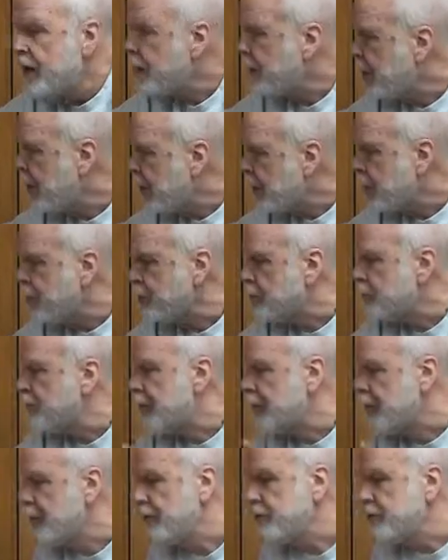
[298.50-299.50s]
Thank you,
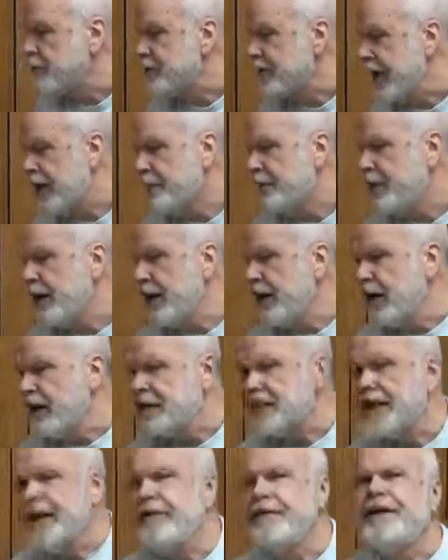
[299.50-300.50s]
Senator. Stop in
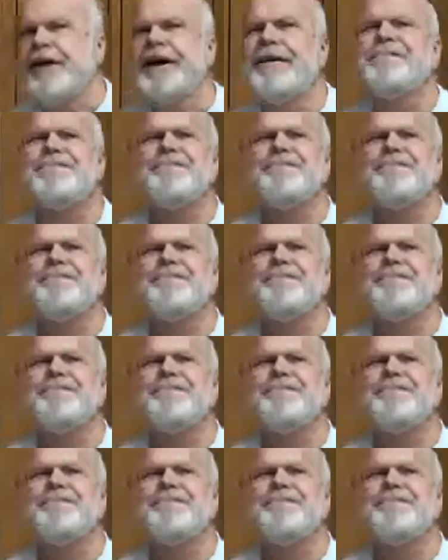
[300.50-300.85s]
Alexandria.